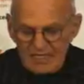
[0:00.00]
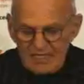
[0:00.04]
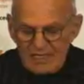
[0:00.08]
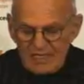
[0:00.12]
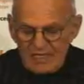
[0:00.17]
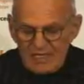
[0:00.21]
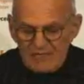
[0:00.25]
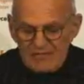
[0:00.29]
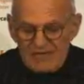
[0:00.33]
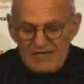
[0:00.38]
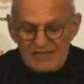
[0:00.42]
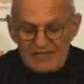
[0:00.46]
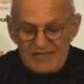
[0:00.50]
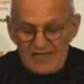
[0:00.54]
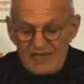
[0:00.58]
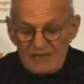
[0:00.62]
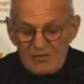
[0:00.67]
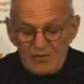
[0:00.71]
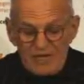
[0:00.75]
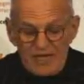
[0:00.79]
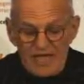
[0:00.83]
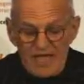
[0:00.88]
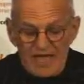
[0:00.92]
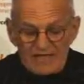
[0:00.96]
By then
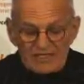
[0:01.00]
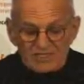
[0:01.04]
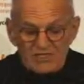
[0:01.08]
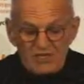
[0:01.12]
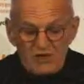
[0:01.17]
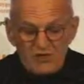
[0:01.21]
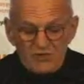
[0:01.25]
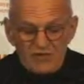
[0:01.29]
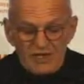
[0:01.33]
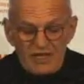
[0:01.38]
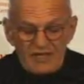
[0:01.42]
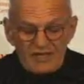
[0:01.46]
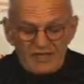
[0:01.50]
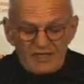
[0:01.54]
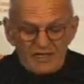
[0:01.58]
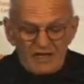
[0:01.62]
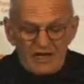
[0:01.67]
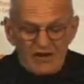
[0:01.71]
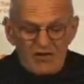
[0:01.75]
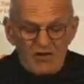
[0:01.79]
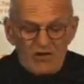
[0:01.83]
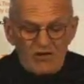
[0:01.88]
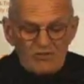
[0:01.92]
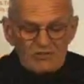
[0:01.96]
we had located our
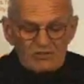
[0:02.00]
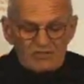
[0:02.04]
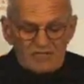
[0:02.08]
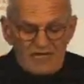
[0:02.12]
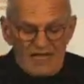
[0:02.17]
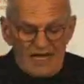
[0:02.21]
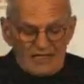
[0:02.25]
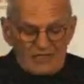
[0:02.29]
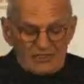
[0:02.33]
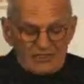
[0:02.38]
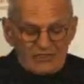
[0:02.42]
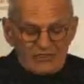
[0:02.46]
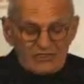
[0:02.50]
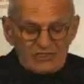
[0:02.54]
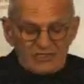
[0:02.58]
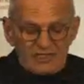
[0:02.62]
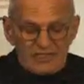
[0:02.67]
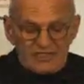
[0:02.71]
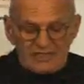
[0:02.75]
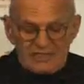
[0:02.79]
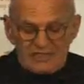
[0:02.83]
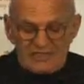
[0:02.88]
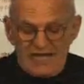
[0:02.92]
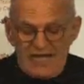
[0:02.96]
own doctors and
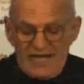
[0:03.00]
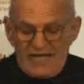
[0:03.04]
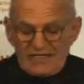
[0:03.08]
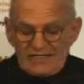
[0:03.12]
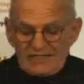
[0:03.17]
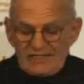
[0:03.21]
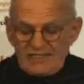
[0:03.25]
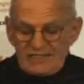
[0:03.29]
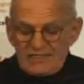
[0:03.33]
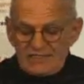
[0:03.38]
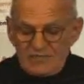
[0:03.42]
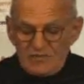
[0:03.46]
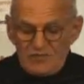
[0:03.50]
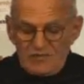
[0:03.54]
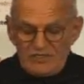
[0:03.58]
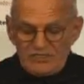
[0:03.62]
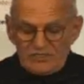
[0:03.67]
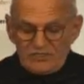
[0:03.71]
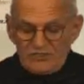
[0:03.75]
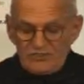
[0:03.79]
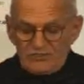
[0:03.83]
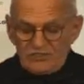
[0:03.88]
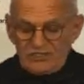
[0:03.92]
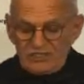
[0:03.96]
scientists and
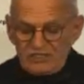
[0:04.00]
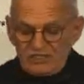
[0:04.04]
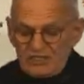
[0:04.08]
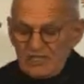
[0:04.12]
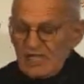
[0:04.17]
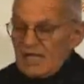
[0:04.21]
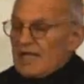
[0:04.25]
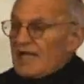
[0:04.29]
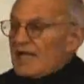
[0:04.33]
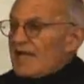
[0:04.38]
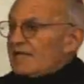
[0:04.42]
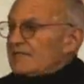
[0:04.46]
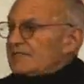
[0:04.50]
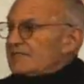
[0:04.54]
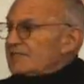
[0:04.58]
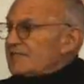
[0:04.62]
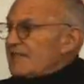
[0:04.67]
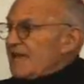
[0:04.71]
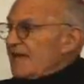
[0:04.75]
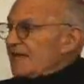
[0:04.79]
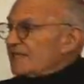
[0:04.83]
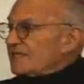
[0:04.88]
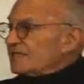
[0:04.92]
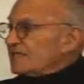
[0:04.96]
researchers and
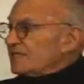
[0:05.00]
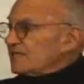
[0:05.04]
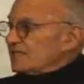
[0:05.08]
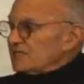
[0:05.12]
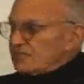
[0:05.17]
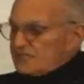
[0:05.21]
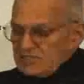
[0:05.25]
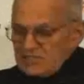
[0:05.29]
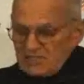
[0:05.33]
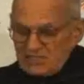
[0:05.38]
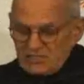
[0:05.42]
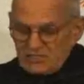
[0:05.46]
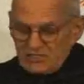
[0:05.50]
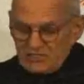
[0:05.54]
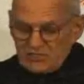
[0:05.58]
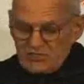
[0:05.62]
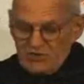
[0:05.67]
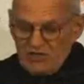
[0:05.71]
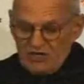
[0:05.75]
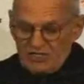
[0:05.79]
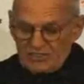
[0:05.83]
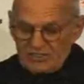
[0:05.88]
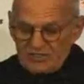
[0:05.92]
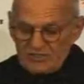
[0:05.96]
statisticians to
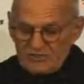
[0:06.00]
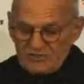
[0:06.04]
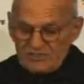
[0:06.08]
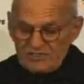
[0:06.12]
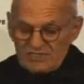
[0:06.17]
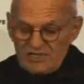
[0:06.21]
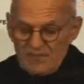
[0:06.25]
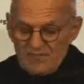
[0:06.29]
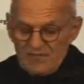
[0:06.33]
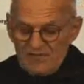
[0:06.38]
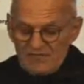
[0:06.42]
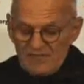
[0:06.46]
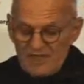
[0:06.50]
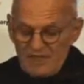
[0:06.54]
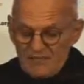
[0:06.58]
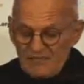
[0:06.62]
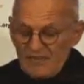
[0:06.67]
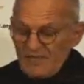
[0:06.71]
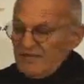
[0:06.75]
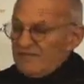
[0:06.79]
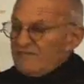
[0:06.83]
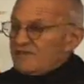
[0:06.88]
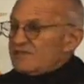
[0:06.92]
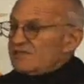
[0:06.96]
talk to, some of them
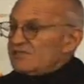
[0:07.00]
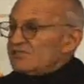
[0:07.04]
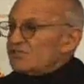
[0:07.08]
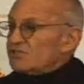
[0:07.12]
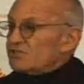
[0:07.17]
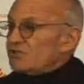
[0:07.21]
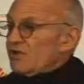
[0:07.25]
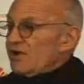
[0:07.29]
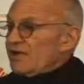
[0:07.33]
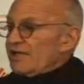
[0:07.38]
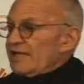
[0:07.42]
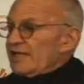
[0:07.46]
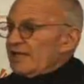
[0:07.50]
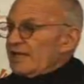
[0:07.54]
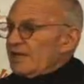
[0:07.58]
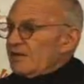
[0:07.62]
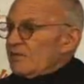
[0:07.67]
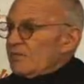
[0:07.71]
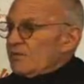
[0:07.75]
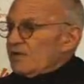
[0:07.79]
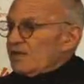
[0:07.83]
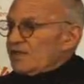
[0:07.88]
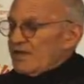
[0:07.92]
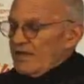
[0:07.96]
even joining
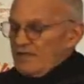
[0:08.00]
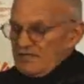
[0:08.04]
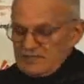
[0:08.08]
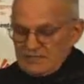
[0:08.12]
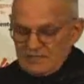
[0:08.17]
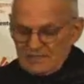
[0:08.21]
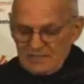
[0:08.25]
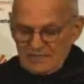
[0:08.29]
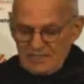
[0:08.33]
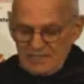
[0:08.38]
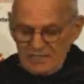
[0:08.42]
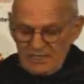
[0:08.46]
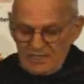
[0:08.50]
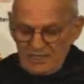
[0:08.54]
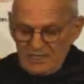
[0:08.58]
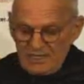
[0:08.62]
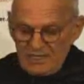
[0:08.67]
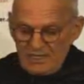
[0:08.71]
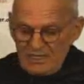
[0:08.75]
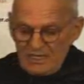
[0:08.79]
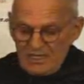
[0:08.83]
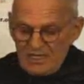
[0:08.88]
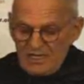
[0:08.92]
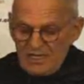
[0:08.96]
with us.
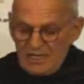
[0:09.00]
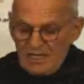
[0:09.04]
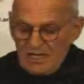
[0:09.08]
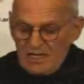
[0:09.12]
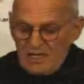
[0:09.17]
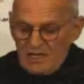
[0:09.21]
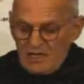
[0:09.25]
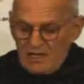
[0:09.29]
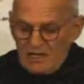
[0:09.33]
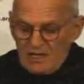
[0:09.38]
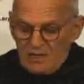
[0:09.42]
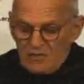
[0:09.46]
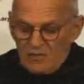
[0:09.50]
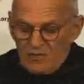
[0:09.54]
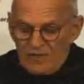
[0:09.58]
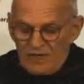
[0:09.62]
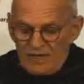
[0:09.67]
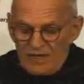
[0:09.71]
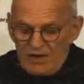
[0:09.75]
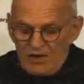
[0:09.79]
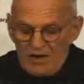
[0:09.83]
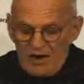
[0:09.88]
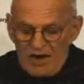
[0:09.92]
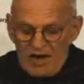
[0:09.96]
When
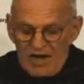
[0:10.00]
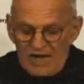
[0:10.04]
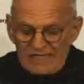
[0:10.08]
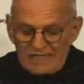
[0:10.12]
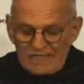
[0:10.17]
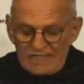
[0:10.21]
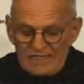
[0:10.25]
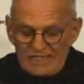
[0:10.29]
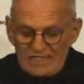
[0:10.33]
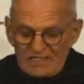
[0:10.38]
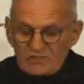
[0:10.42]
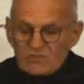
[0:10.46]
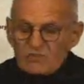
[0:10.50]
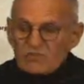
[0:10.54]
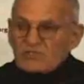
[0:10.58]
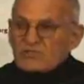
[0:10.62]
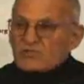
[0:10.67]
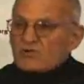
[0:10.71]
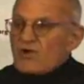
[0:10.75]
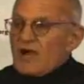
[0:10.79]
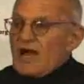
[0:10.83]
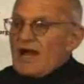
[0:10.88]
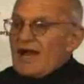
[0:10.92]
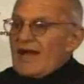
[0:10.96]
our ideas were
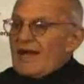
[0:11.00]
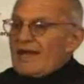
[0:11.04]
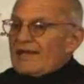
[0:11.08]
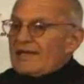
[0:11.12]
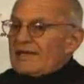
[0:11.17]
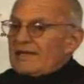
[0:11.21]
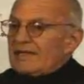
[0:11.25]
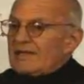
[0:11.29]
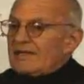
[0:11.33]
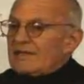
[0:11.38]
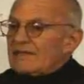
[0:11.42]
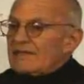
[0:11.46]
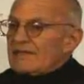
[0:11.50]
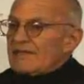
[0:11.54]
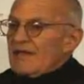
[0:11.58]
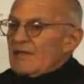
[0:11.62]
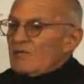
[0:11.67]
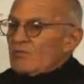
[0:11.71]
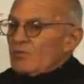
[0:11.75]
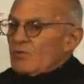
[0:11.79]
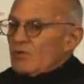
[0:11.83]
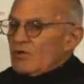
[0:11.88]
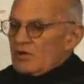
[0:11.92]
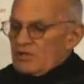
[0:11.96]
tried, they
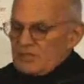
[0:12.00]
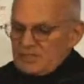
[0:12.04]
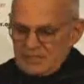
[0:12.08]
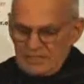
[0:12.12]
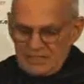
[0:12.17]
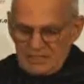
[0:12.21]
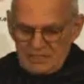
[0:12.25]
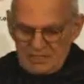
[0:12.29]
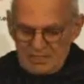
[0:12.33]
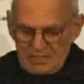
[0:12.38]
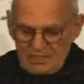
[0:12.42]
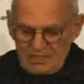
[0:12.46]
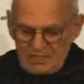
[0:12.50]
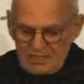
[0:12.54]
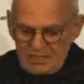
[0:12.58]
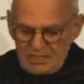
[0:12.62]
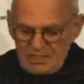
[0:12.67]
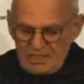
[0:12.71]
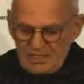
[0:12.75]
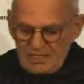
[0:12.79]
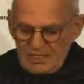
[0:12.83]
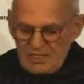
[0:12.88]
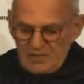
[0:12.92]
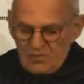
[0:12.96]
worked.
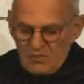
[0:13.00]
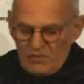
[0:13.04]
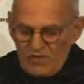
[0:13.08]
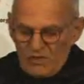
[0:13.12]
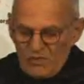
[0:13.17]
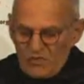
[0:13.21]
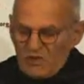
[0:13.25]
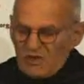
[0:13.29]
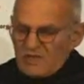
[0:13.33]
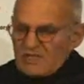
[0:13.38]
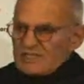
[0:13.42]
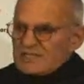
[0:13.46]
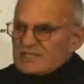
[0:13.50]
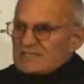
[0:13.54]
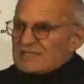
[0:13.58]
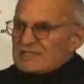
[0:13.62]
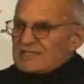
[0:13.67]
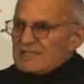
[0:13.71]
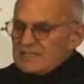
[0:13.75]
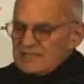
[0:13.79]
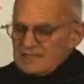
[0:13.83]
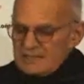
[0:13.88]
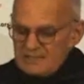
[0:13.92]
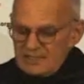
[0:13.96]
We were
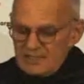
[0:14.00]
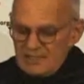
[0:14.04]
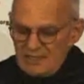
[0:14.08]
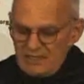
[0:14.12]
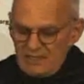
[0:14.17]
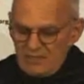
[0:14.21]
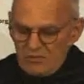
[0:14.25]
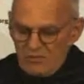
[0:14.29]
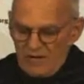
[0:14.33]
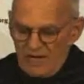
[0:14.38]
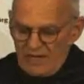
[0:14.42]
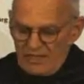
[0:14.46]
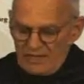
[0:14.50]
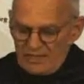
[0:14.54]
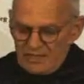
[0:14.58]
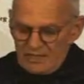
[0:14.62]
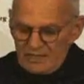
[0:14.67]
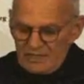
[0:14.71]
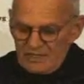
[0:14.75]
consistently right.